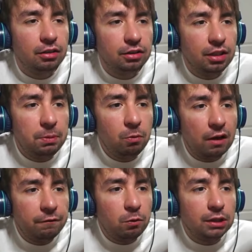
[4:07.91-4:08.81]
Let
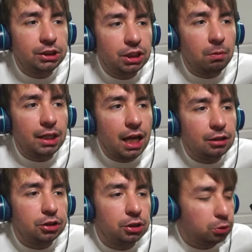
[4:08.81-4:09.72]
me 1v1 someone
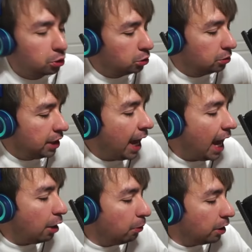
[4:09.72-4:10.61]
else, you
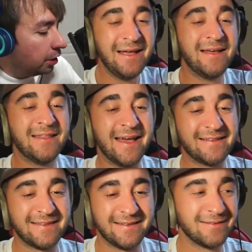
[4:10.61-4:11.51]
coward!
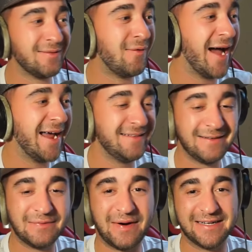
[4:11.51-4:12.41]
This is way
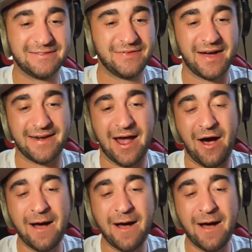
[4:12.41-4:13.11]
too much fun. No, I'm